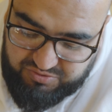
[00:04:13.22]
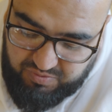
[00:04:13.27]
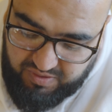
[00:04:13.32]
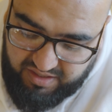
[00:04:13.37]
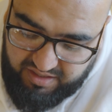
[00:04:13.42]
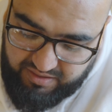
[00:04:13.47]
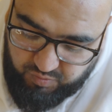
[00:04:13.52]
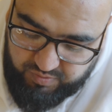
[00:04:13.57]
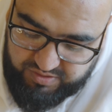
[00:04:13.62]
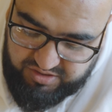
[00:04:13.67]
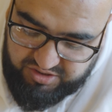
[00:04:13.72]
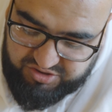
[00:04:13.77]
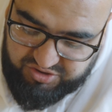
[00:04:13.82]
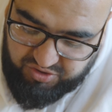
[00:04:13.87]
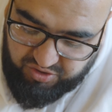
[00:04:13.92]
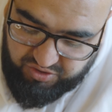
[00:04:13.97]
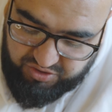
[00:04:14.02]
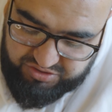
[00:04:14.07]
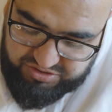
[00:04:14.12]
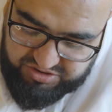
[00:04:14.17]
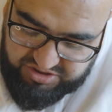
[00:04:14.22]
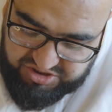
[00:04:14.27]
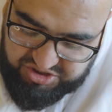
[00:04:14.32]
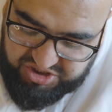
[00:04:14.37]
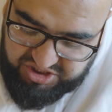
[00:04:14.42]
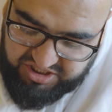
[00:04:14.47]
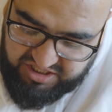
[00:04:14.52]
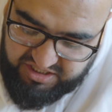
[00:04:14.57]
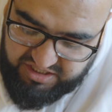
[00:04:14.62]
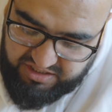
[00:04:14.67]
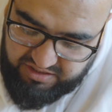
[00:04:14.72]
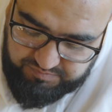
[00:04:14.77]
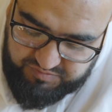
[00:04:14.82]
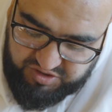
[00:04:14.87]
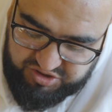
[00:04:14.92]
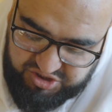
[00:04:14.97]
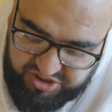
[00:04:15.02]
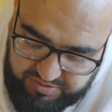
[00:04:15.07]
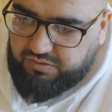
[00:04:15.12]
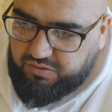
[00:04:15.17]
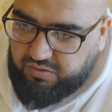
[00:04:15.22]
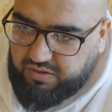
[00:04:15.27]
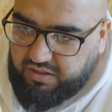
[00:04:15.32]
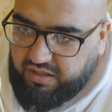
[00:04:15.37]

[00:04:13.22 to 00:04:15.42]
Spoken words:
well with the sauce, the chicken, the chip. Look at